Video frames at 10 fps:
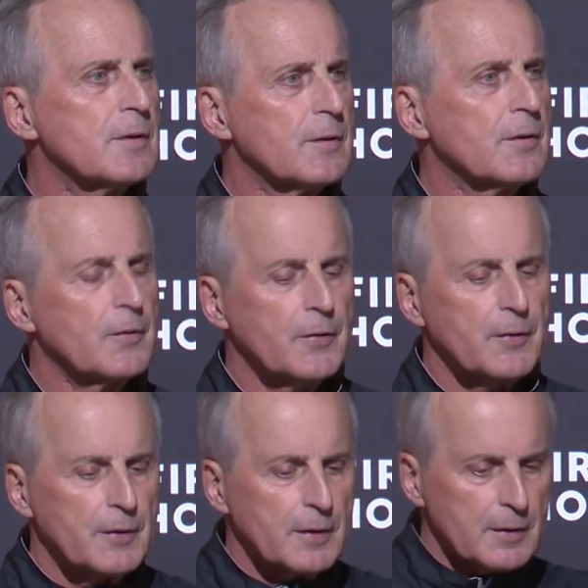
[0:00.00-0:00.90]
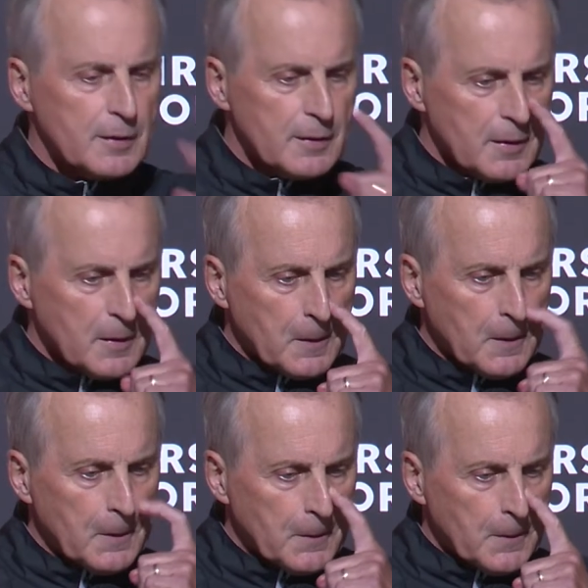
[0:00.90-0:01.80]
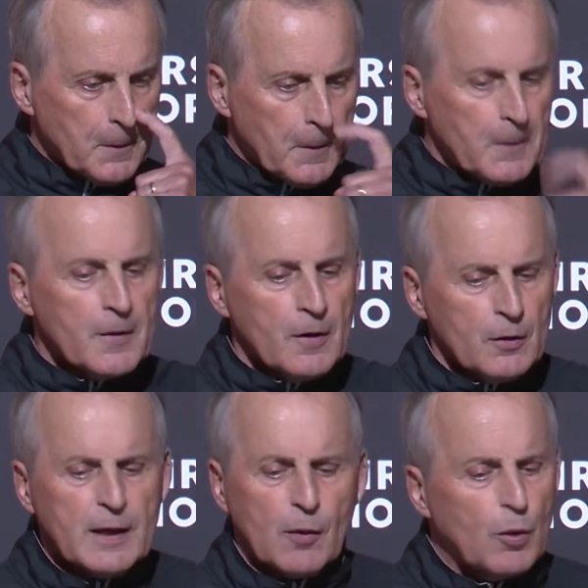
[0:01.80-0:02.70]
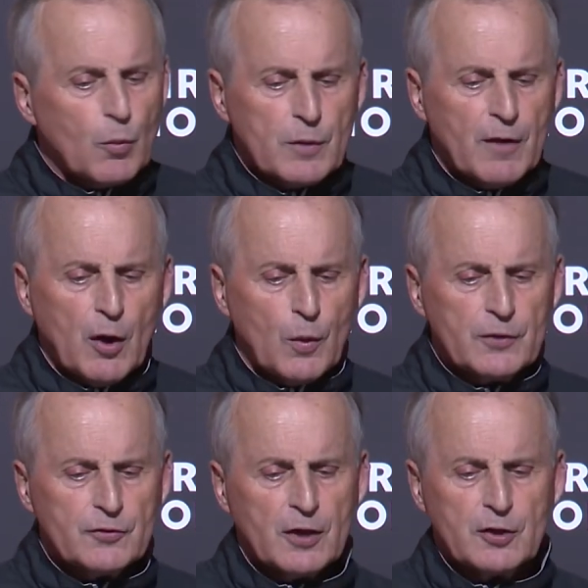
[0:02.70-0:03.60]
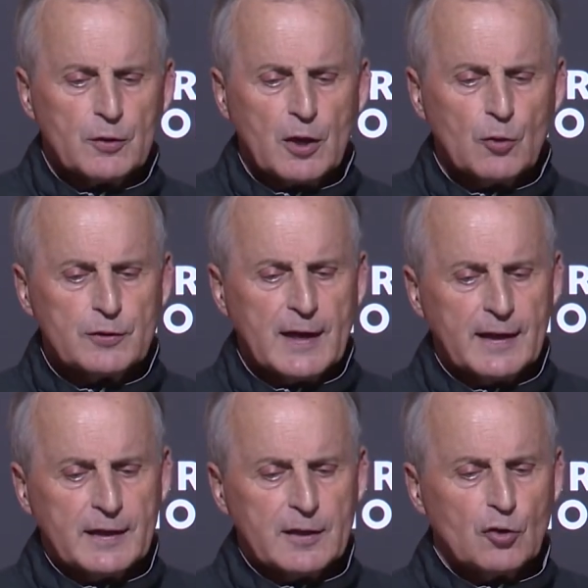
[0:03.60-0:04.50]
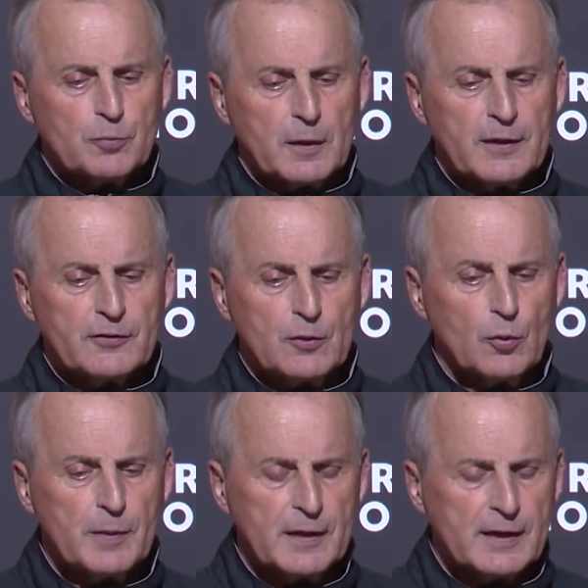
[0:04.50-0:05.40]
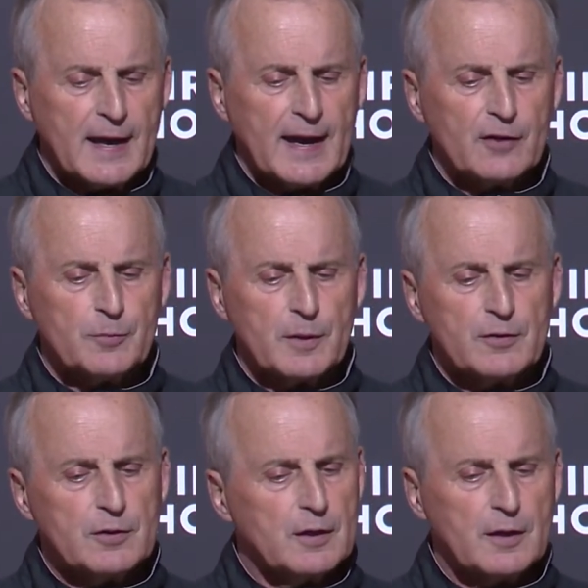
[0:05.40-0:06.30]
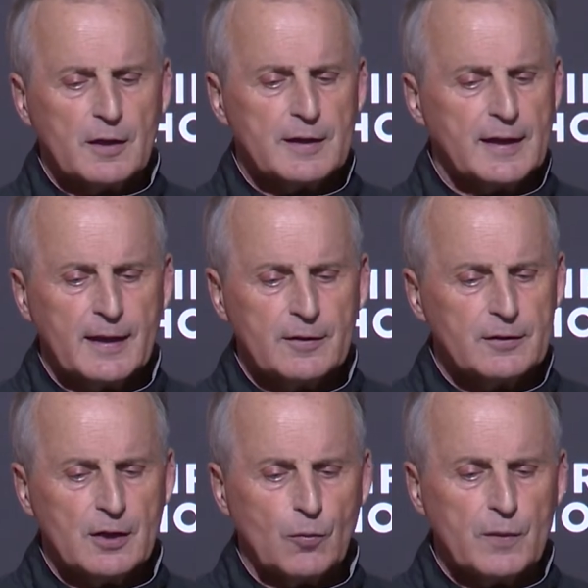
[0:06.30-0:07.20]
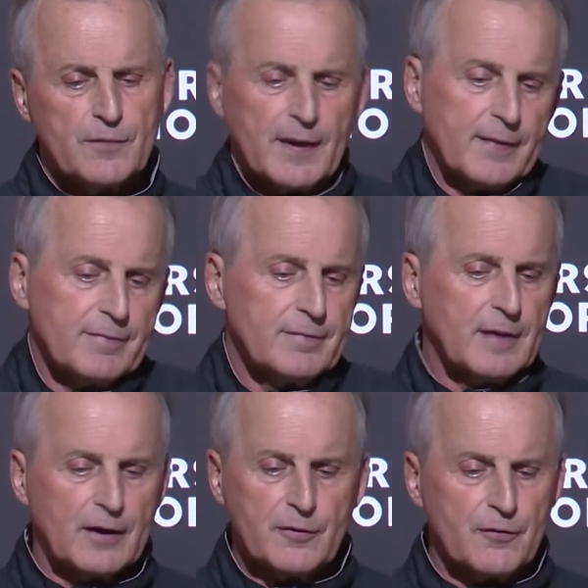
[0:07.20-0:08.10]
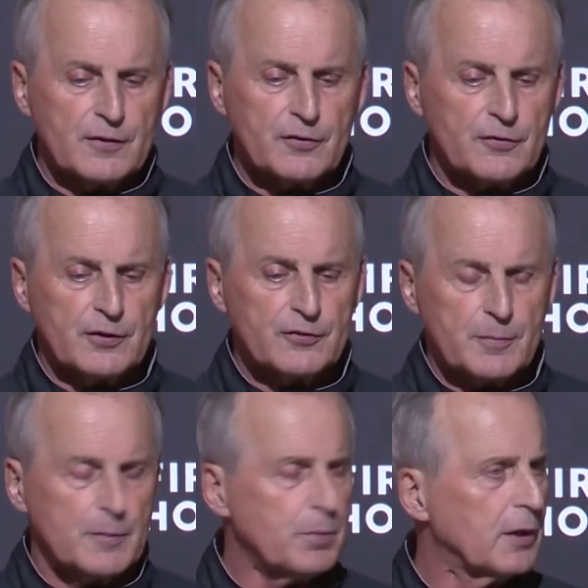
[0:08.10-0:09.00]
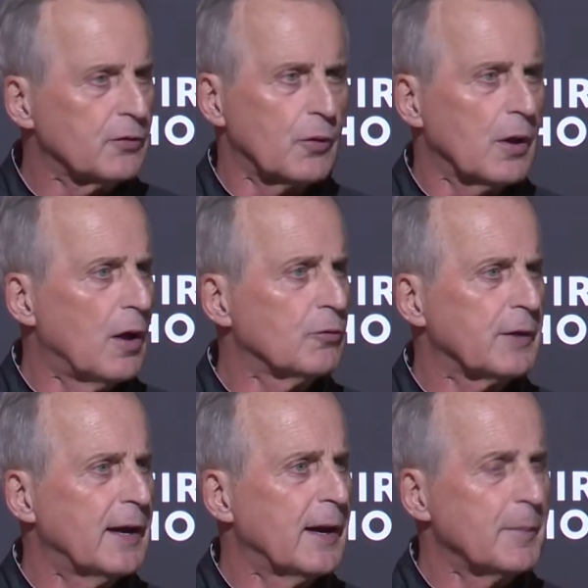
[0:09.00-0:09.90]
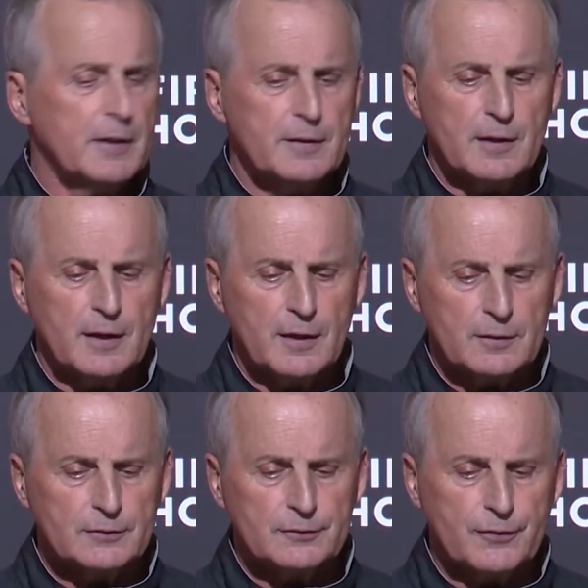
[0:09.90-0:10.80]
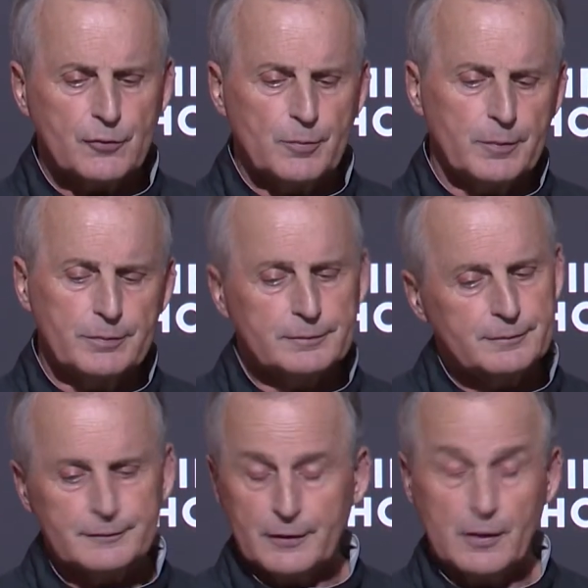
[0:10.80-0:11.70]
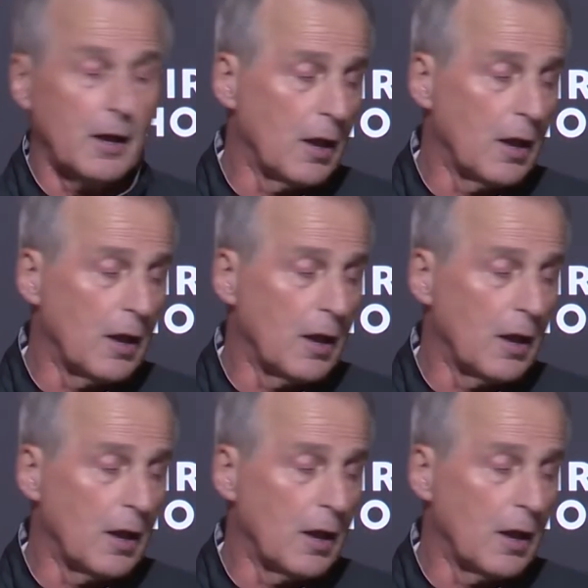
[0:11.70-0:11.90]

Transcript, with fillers: taking the reins of running the defense, or is it just by committee? Yeah, what we've always done, you know, Coach Gainey, Coach Polinsky will be the guys. But uh, again, you know, we've had our defensive system in place for a long time and uh, through you know, a